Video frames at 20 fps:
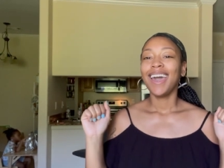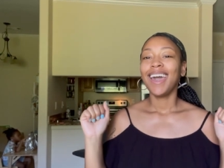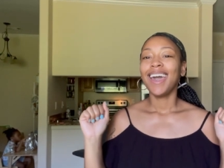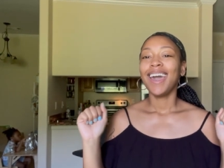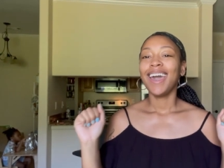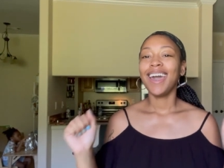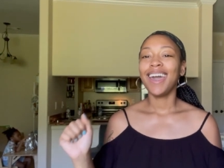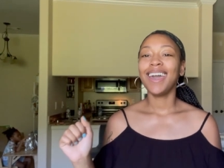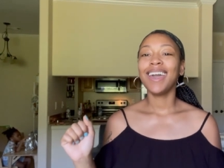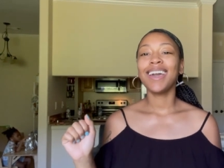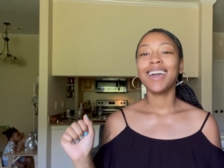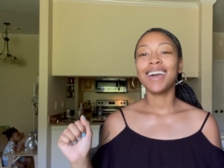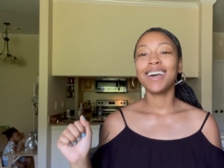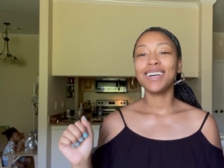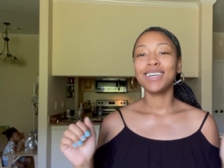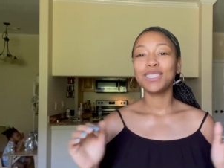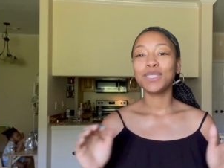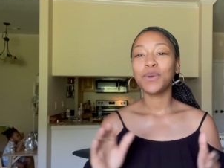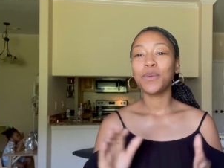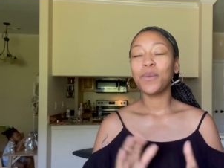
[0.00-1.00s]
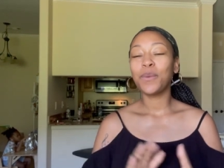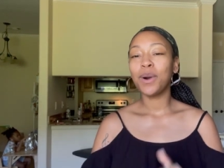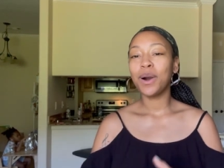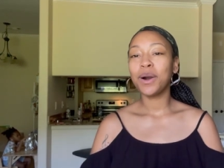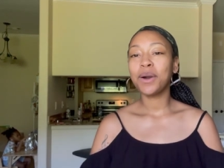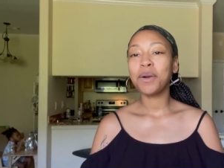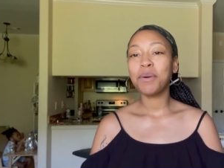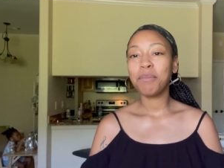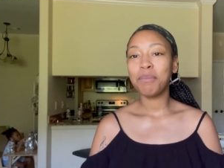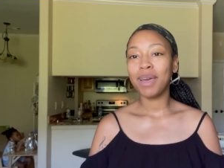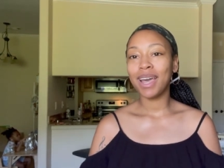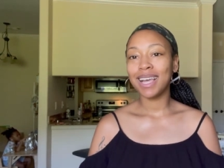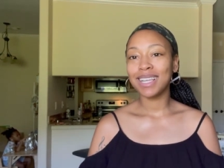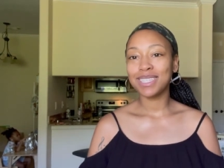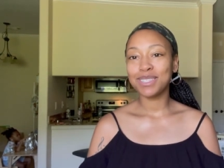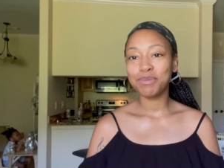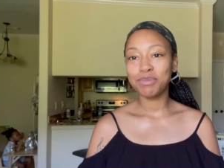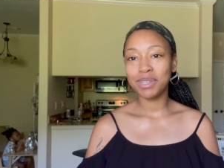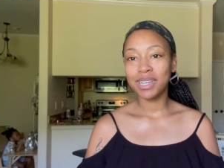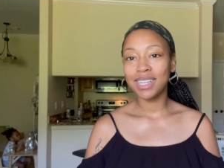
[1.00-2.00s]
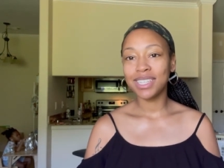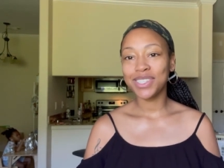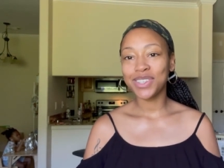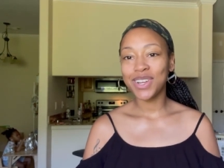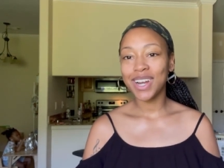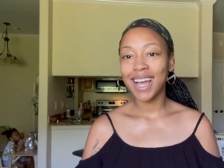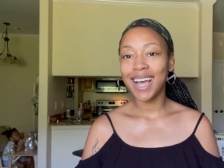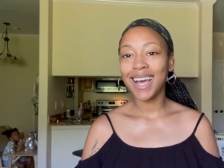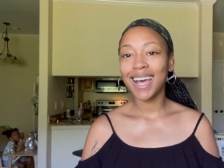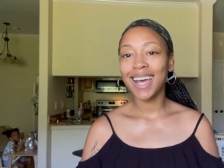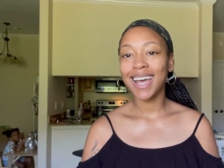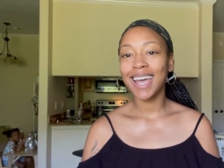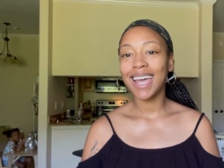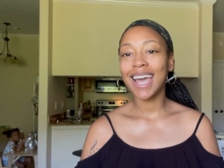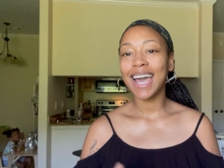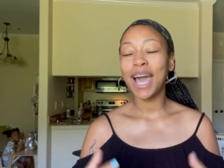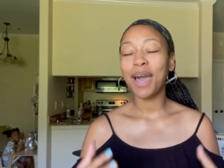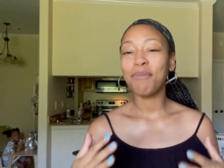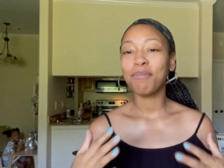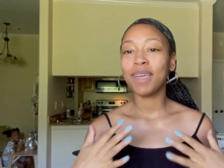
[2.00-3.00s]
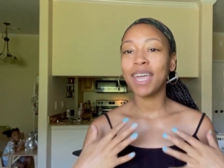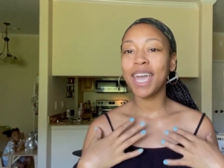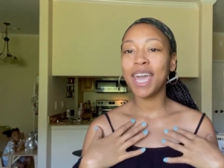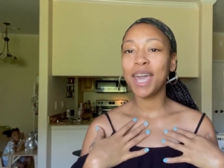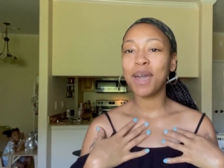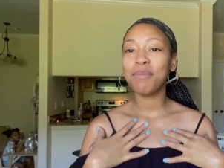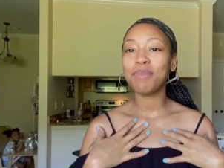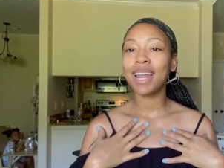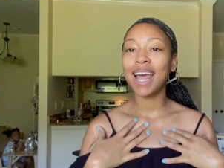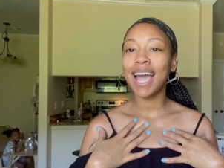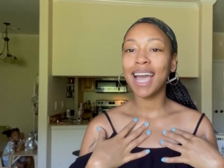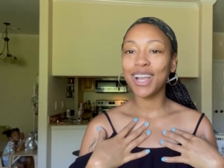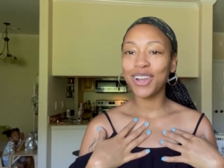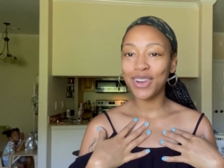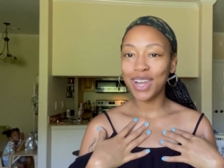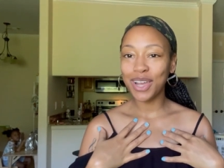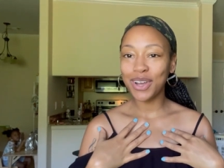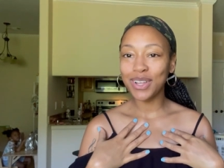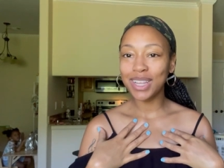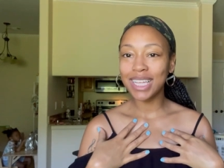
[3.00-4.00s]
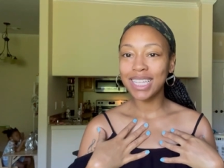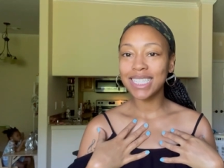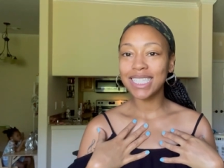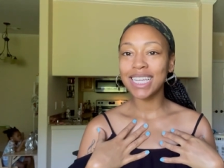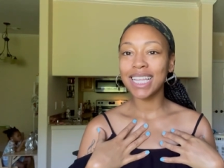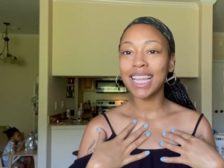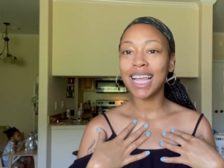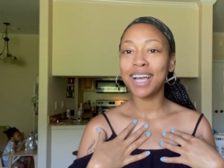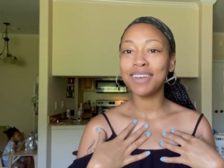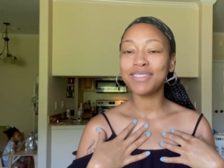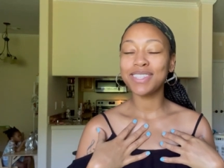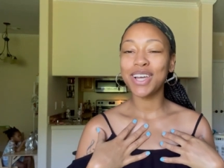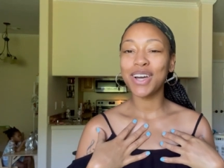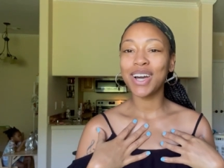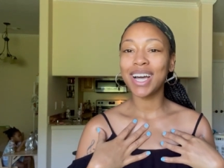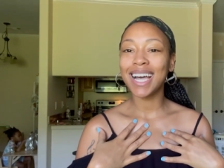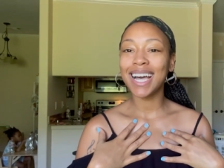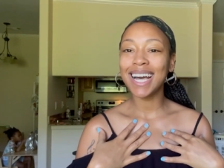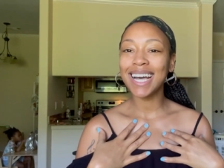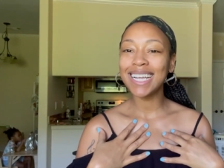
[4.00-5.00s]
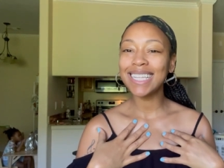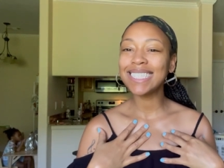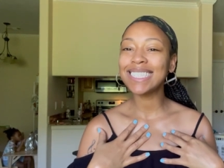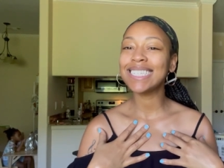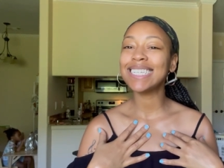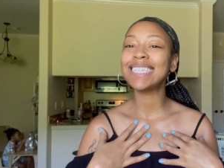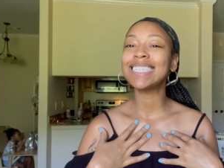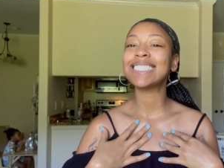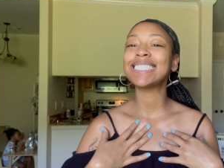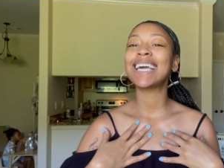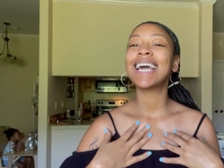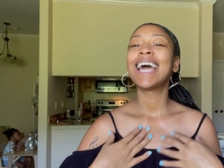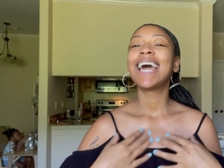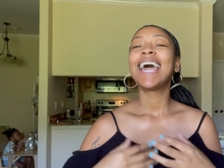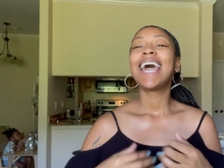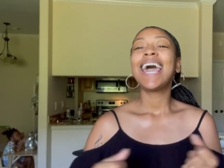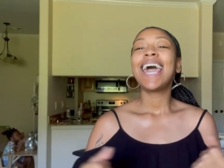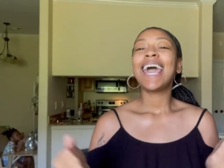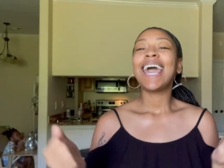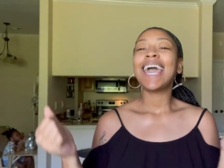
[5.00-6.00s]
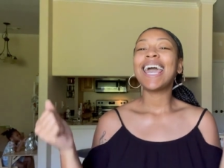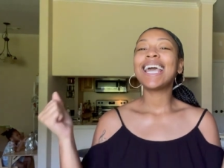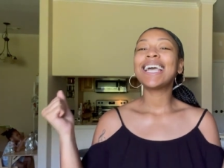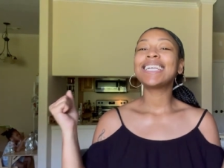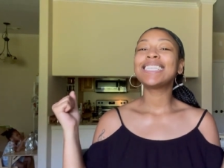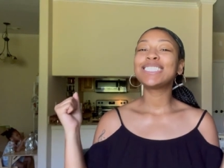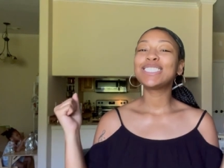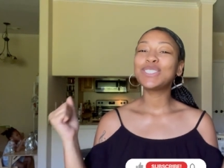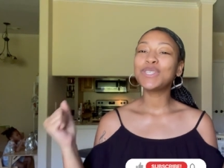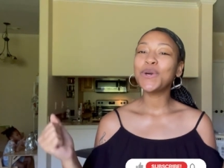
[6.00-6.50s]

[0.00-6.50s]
Hey guys, welcome back to Plants on High. I'm Cam and I create holistic lifestyle content, and